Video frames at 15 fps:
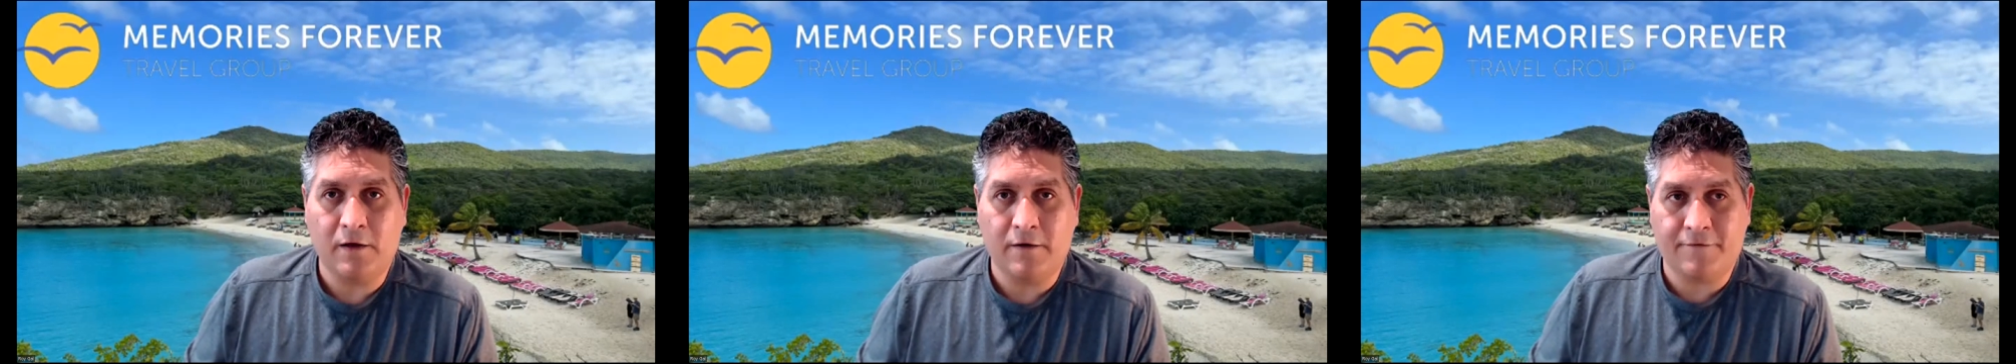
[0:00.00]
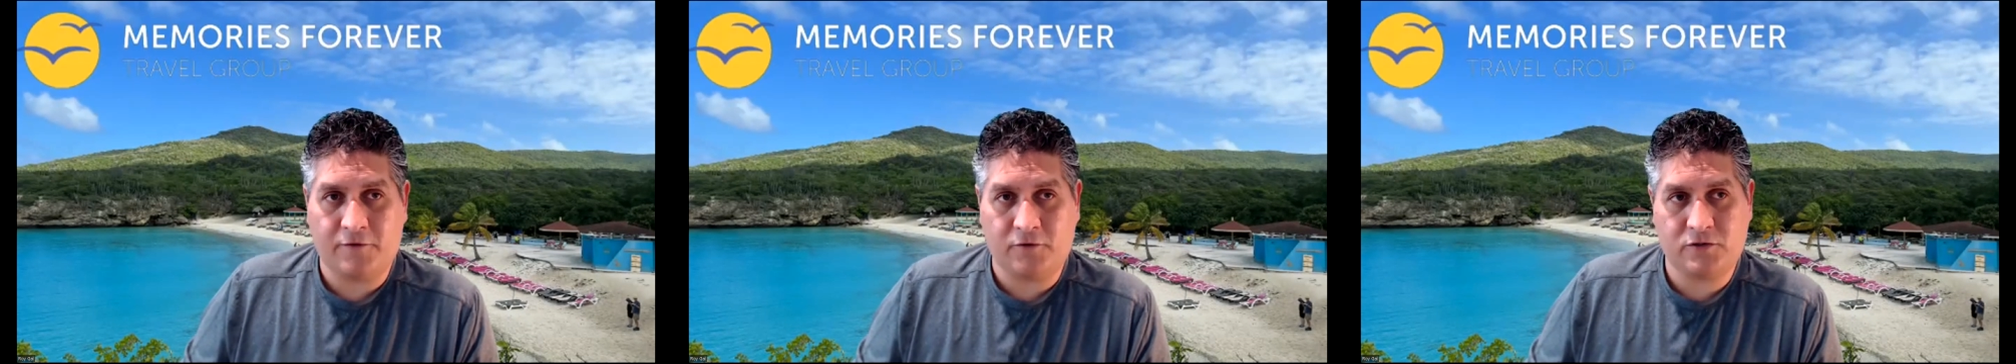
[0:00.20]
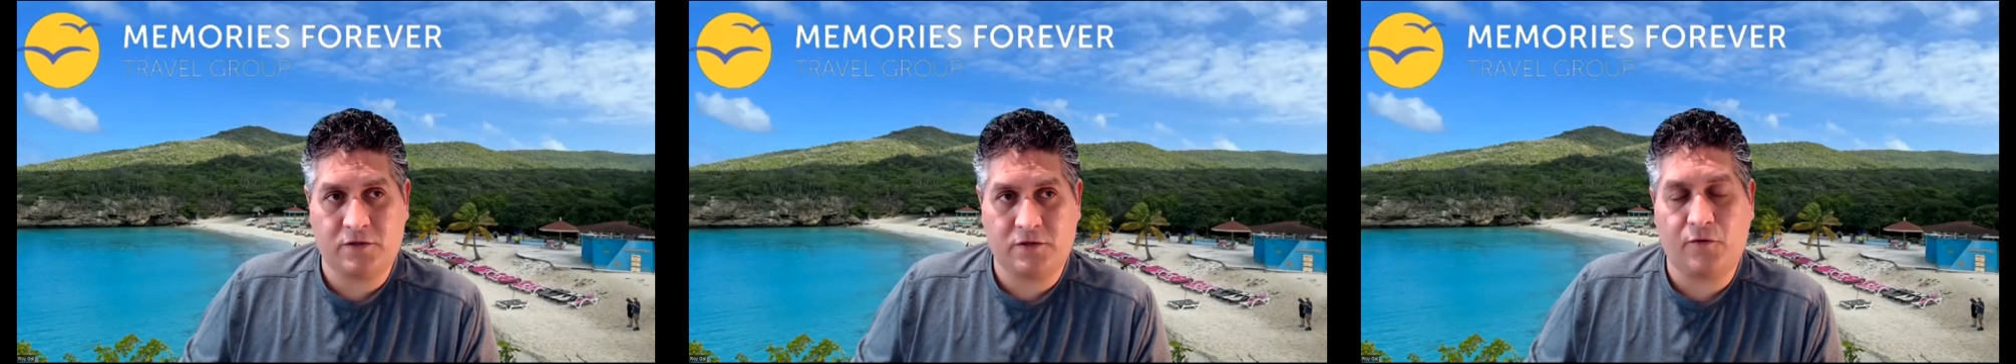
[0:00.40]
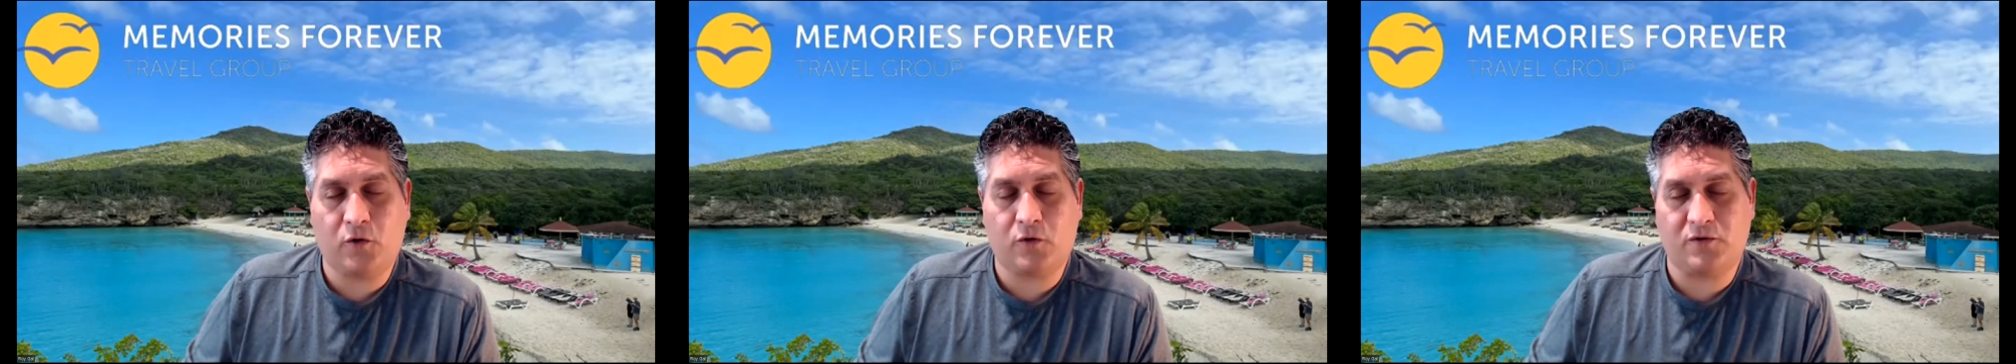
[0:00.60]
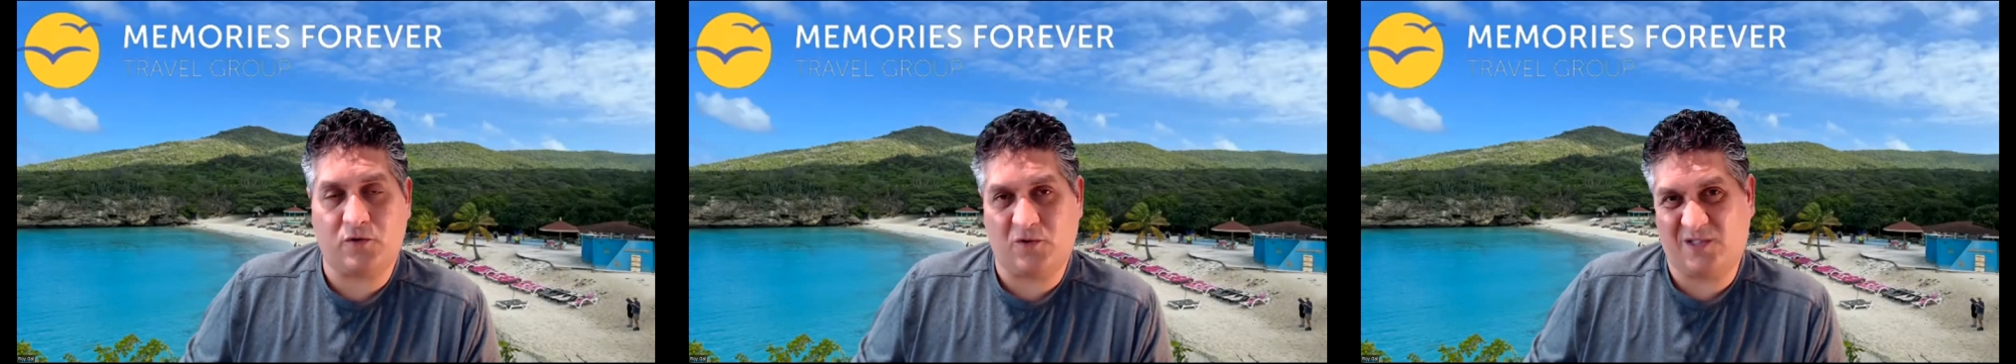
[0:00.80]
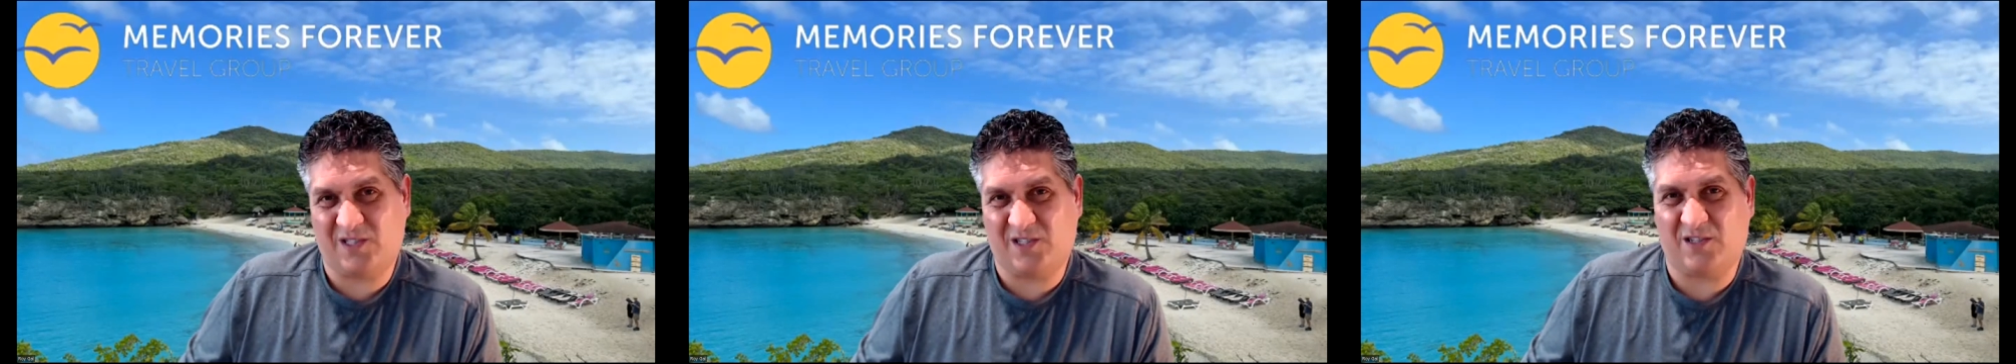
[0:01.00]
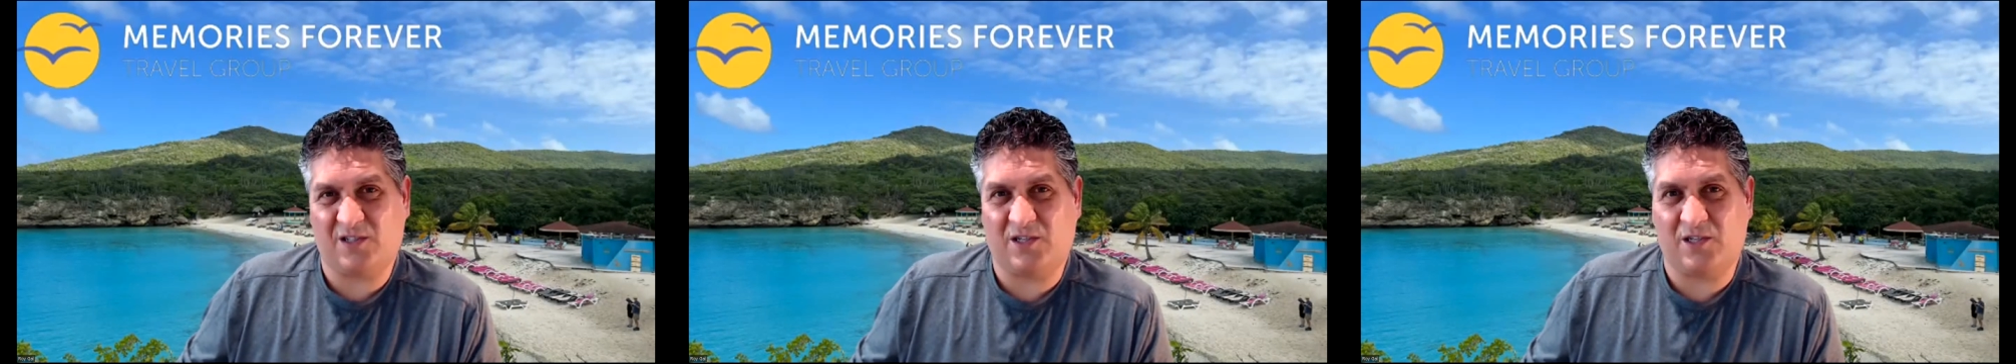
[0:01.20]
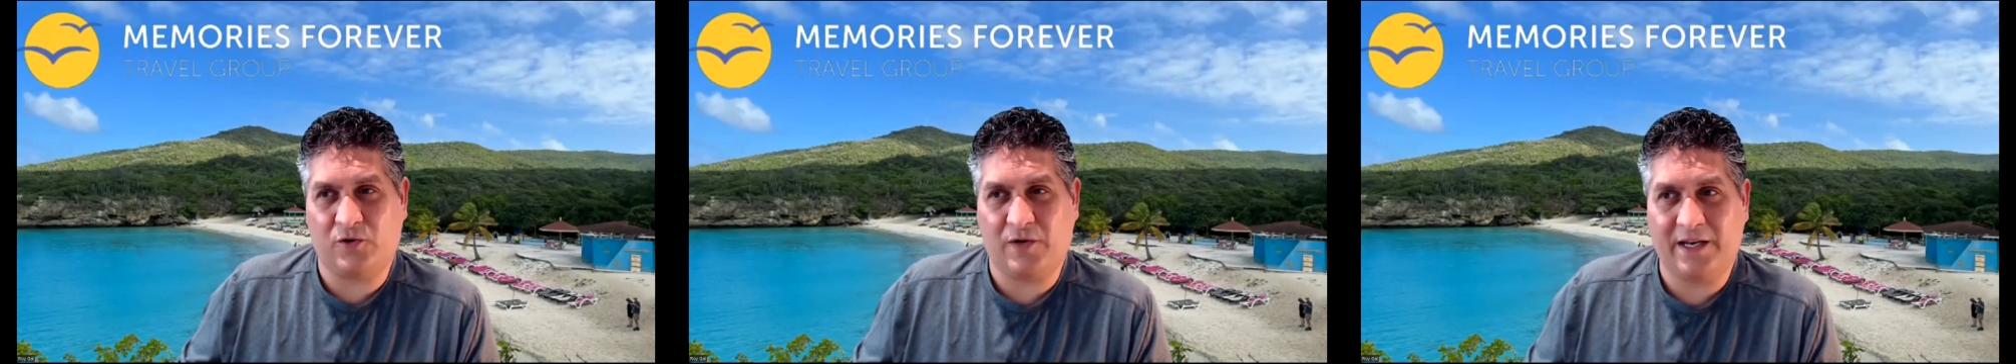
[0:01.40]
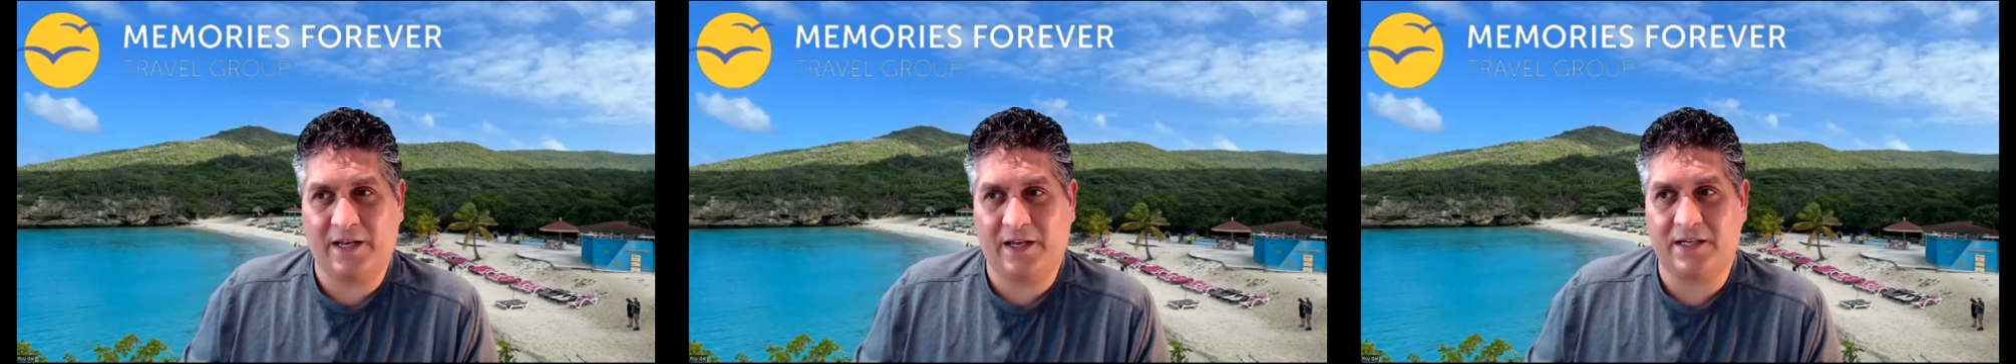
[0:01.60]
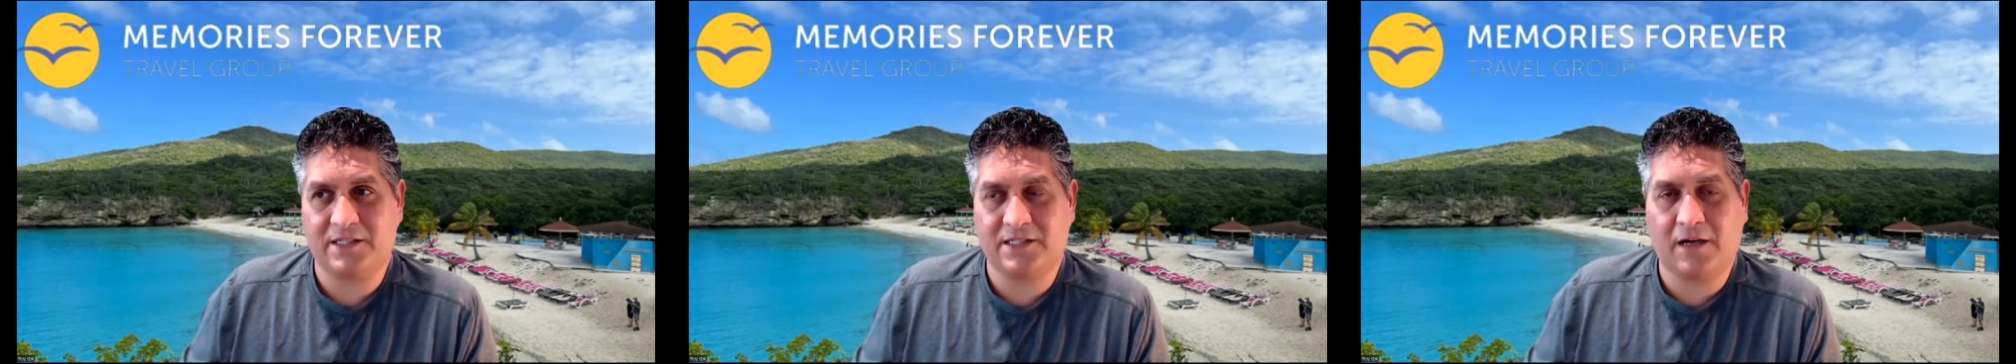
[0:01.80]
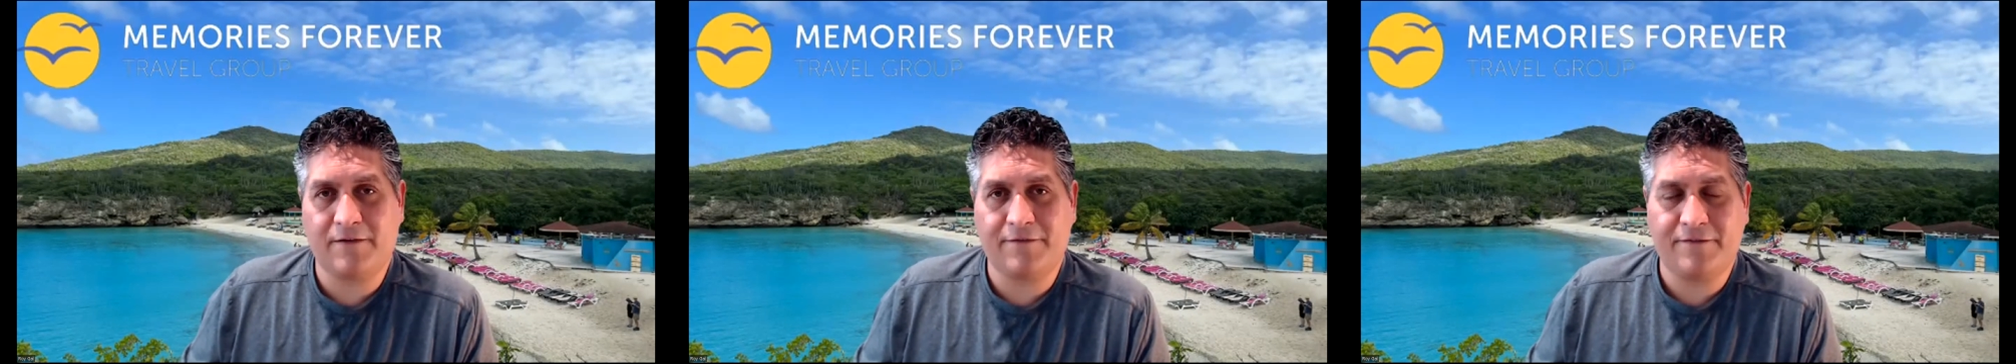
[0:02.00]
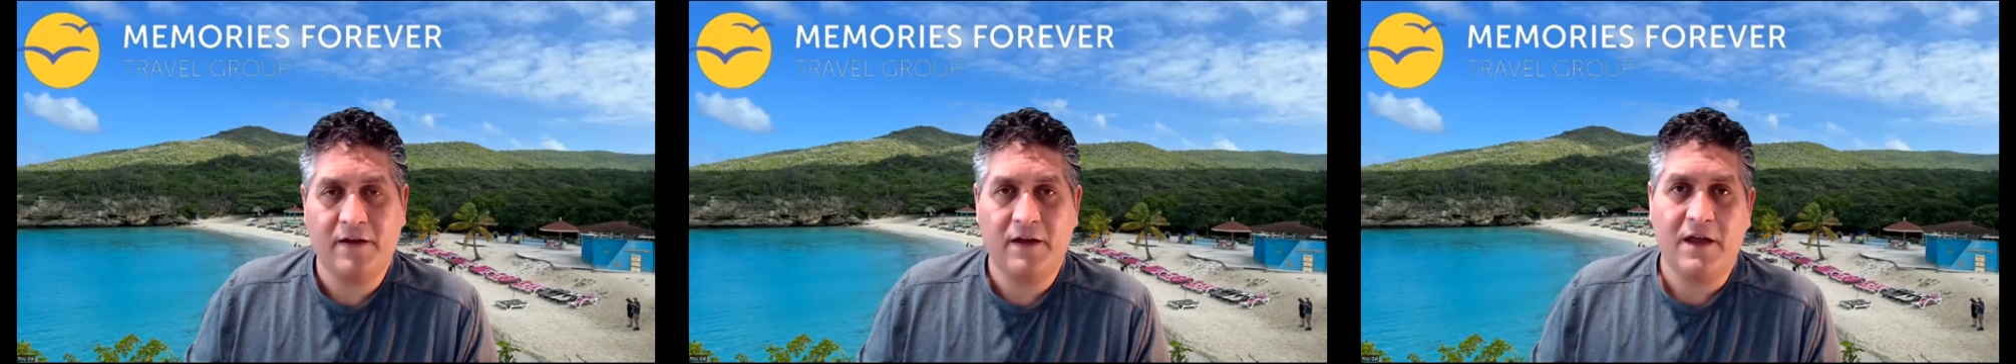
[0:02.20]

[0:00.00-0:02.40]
First of all, there's the training itself,